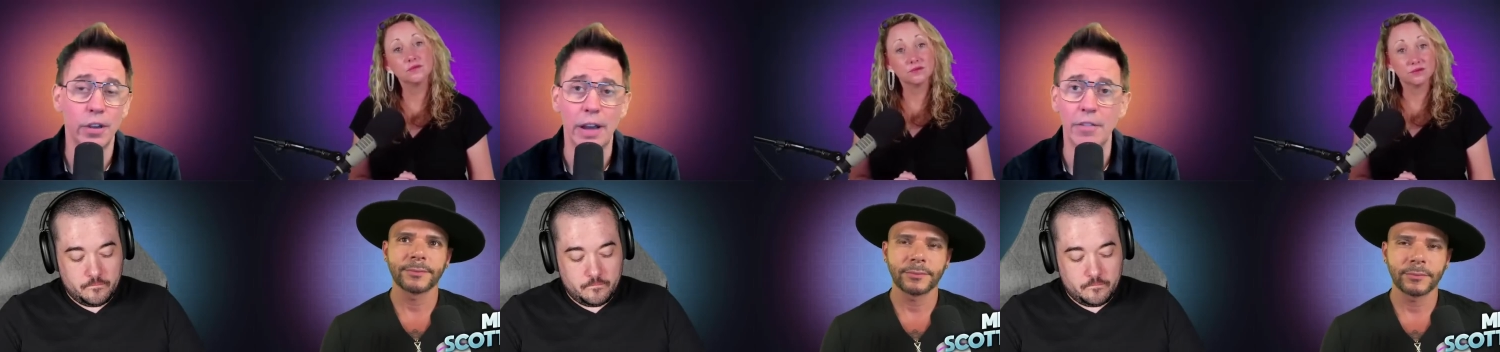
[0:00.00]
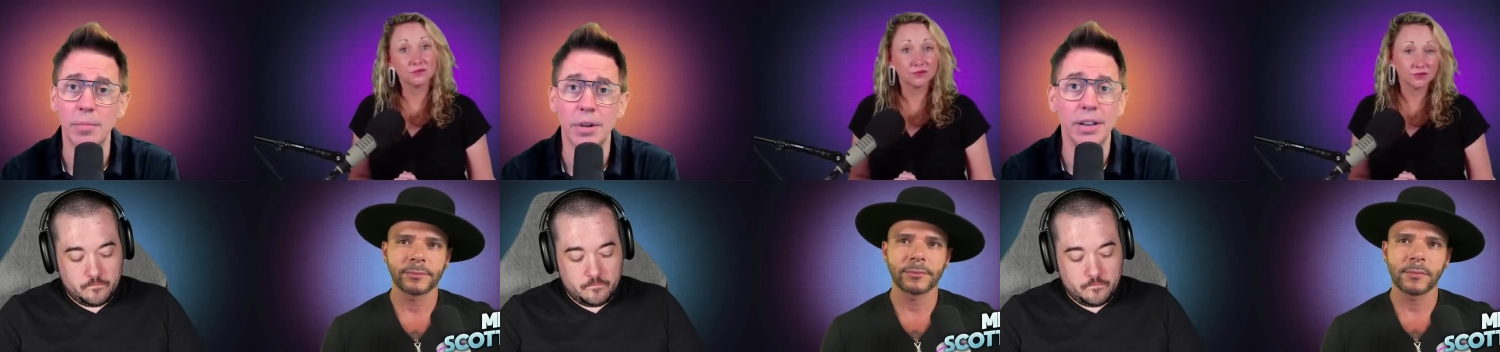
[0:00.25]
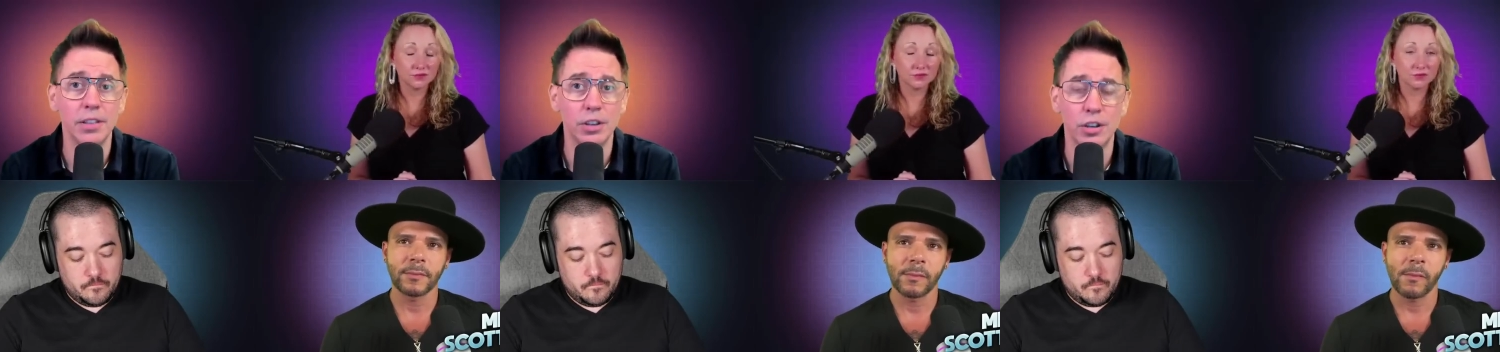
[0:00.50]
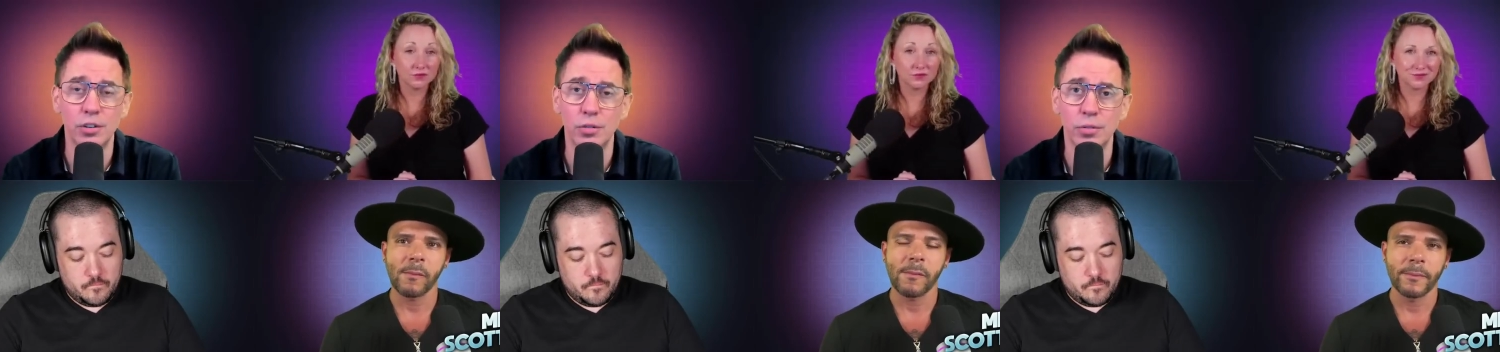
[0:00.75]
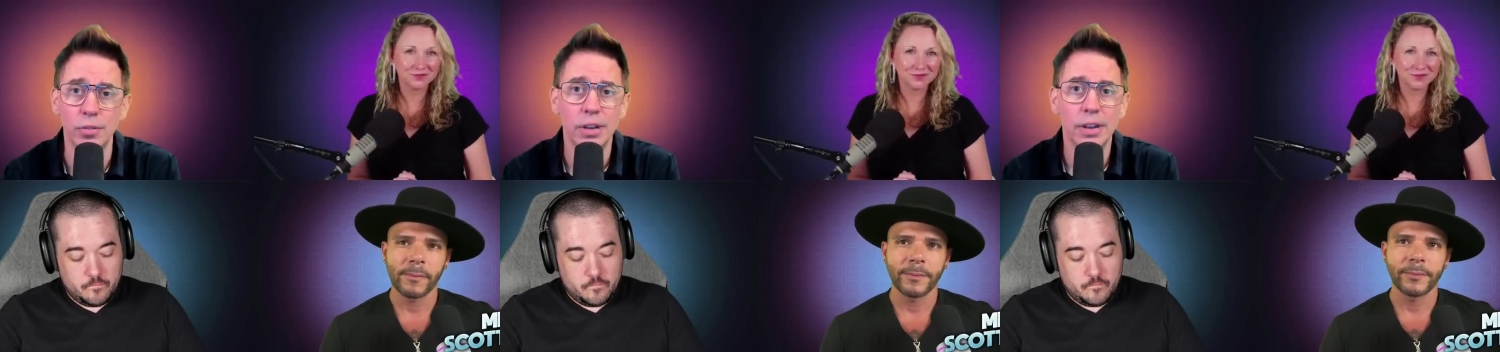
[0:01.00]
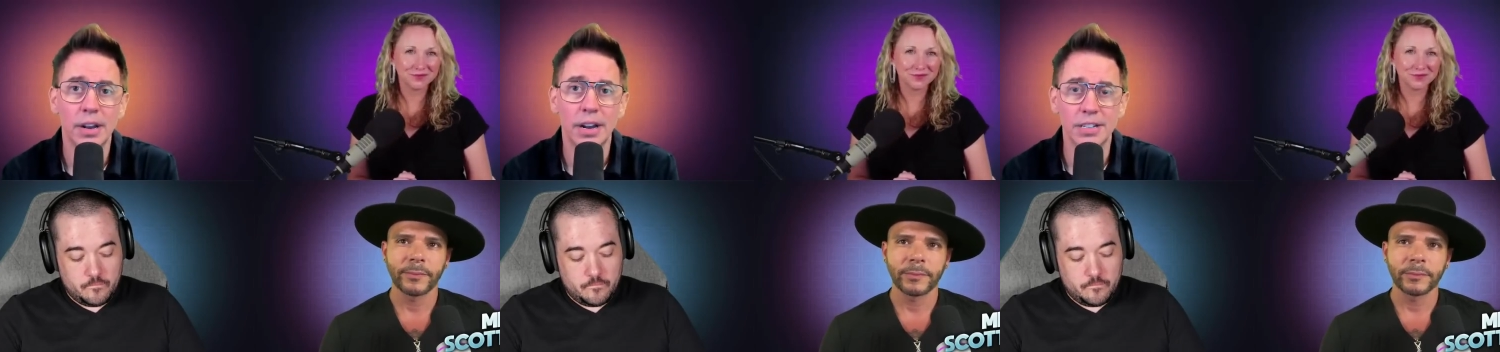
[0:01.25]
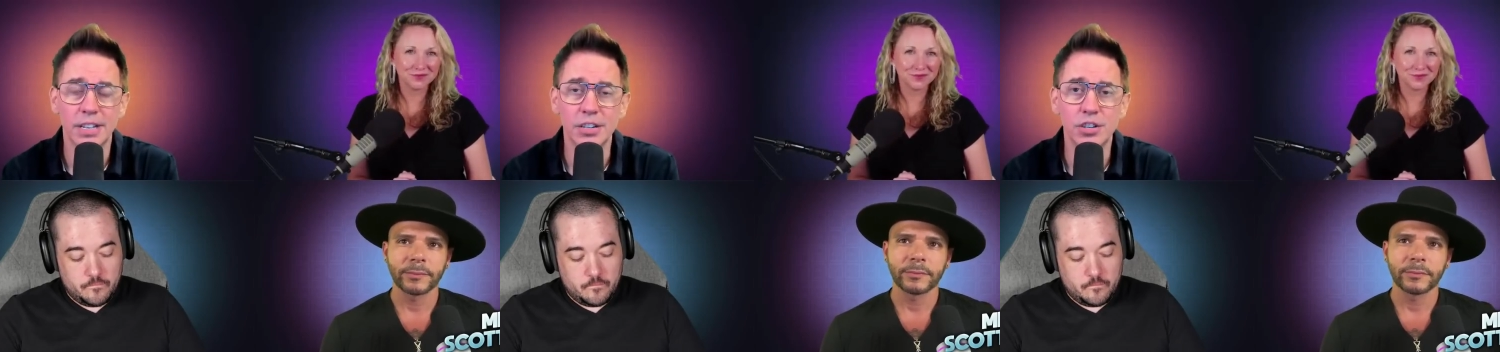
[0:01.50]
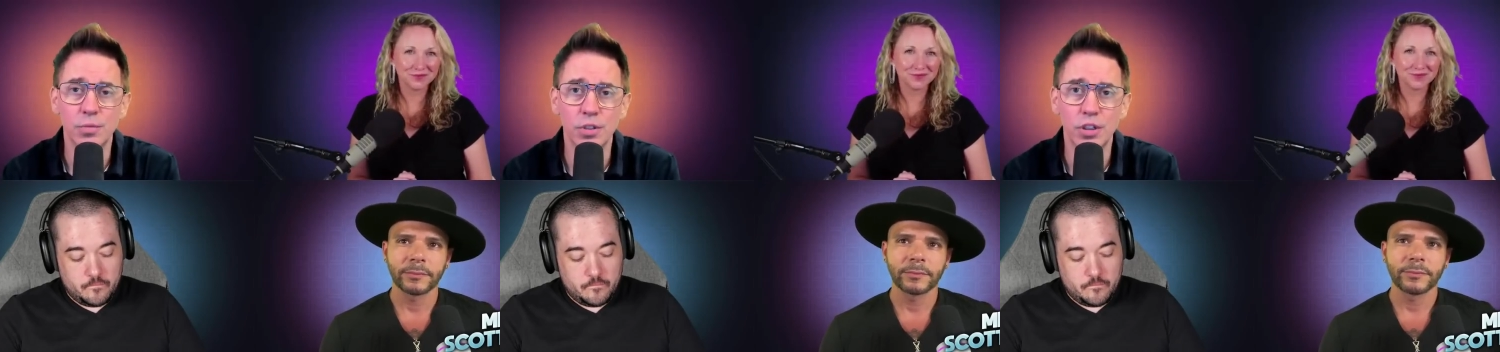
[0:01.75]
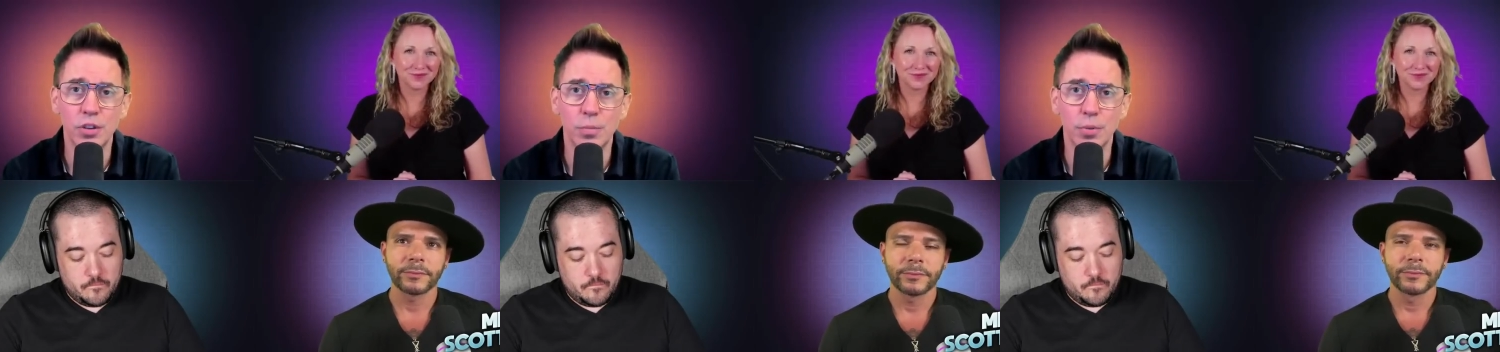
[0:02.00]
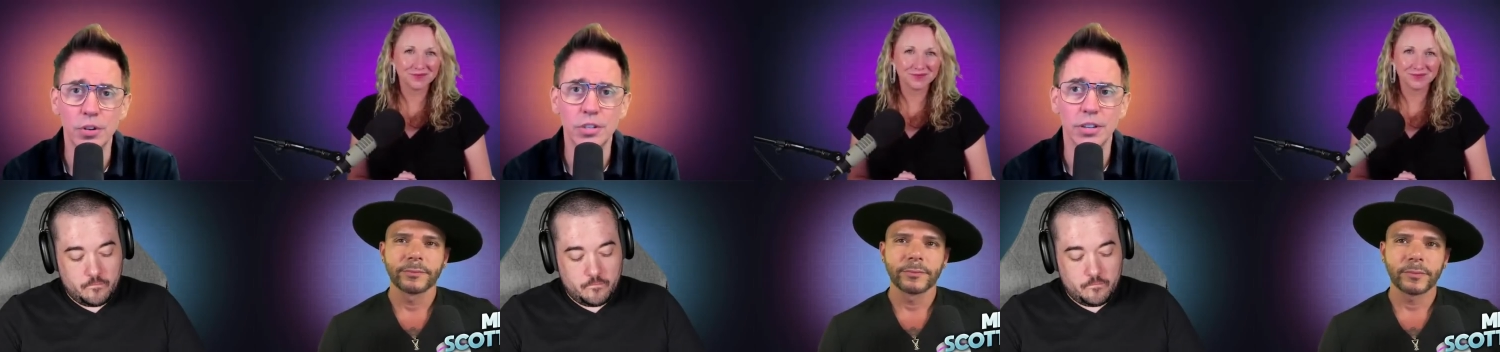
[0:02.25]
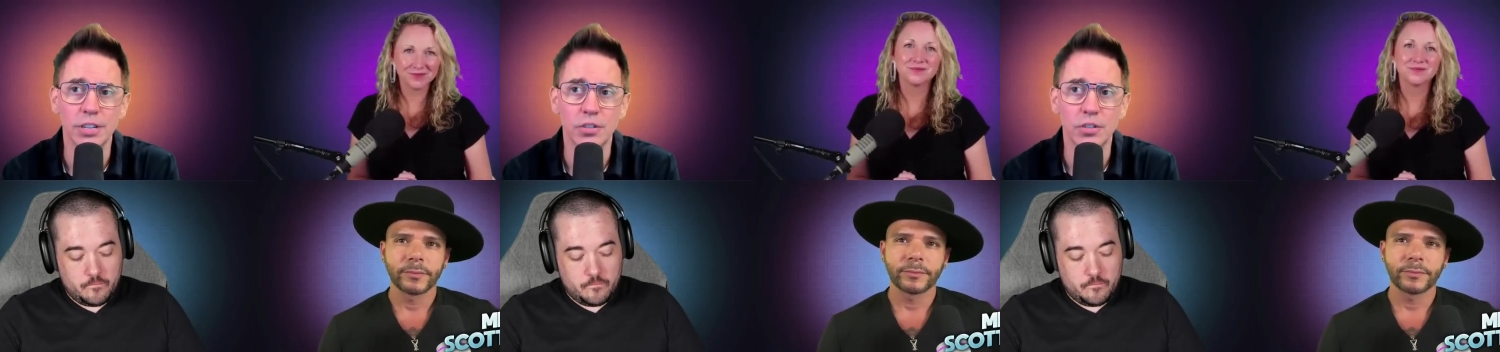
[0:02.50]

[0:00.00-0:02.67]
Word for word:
Speaker 1: you have the money, then you can do a session with you personally.